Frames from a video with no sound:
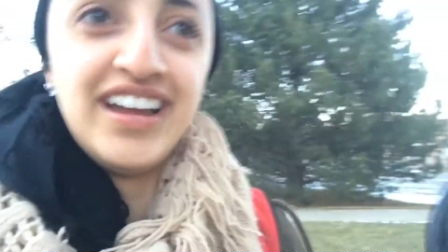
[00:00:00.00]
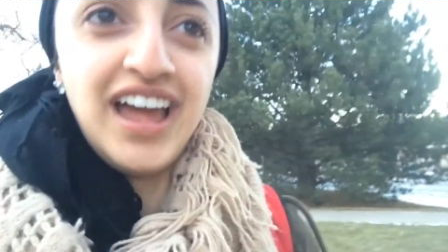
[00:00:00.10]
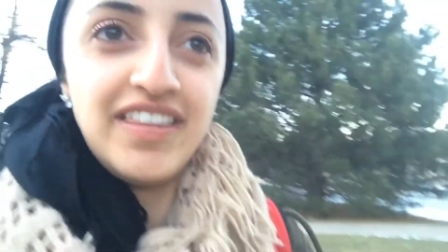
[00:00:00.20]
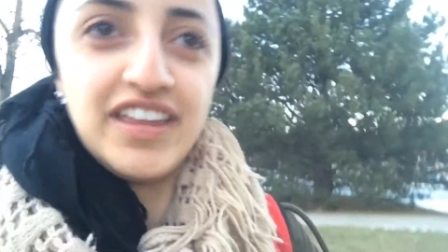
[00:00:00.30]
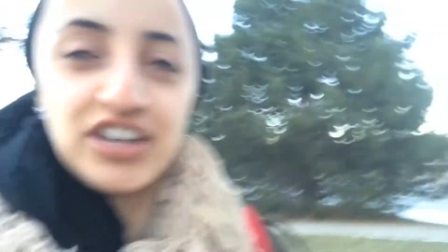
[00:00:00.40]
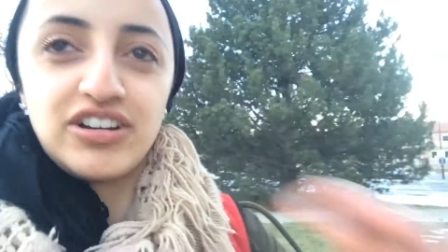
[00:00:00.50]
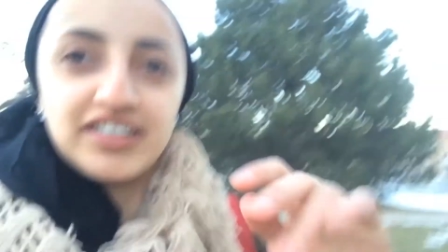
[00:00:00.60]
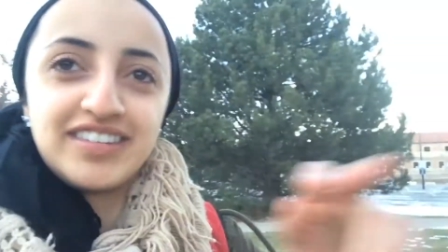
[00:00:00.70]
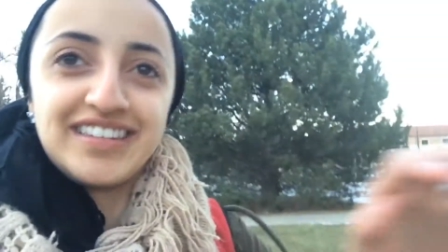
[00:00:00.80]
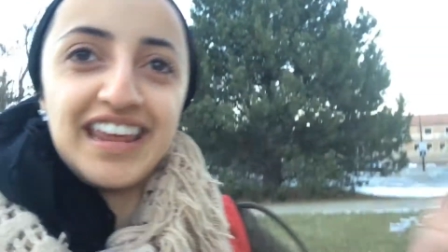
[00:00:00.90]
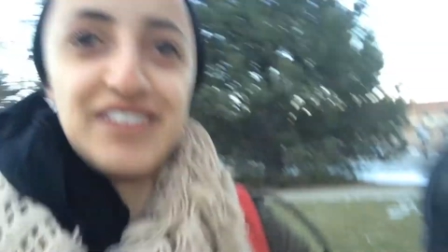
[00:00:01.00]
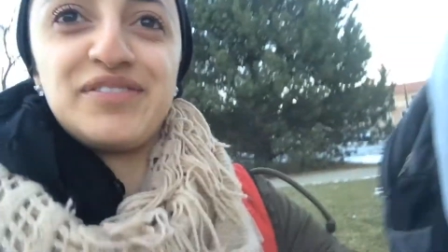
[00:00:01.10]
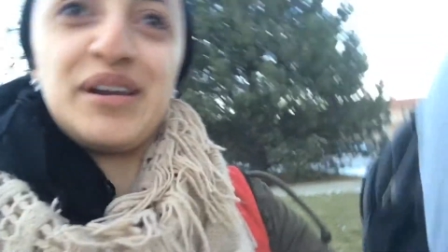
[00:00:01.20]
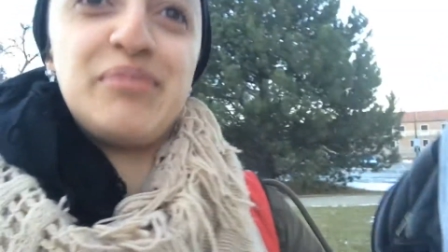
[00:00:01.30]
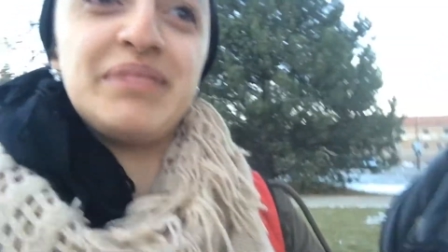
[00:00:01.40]
and then you're in a state of
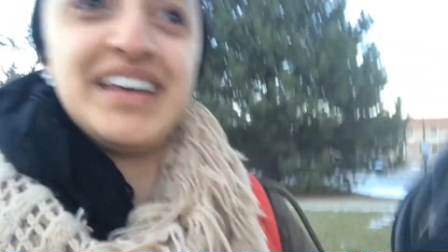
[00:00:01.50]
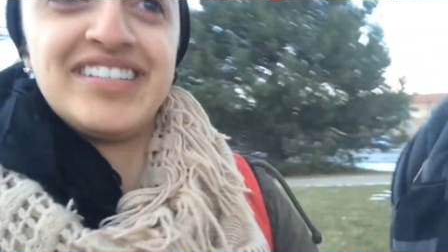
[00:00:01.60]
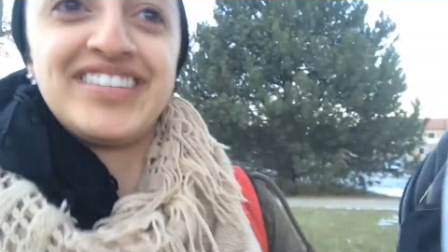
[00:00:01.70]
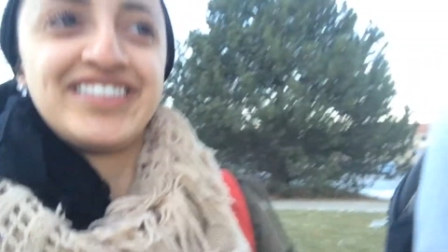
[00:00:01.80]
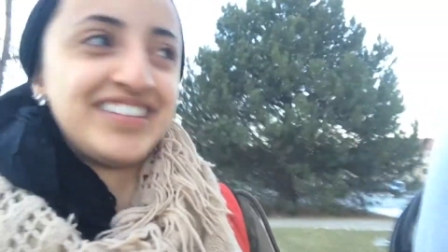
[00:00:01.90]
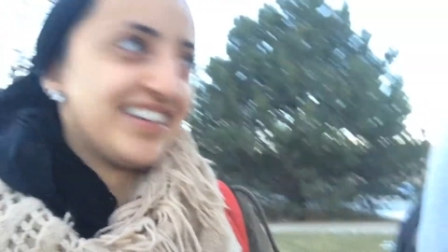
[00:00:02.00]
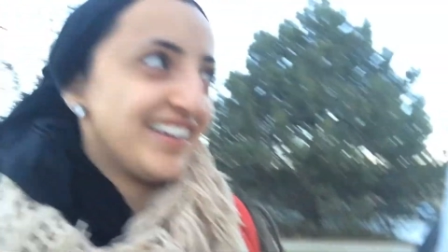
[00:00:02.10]
numbness?